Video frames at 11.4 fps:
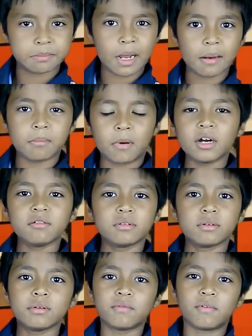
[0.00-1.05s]
smartboard
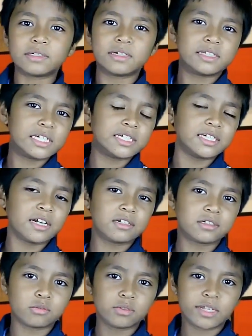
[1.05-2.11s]
for the
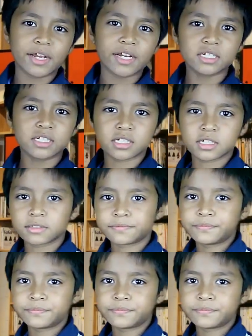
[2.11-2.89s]
teachers to teach,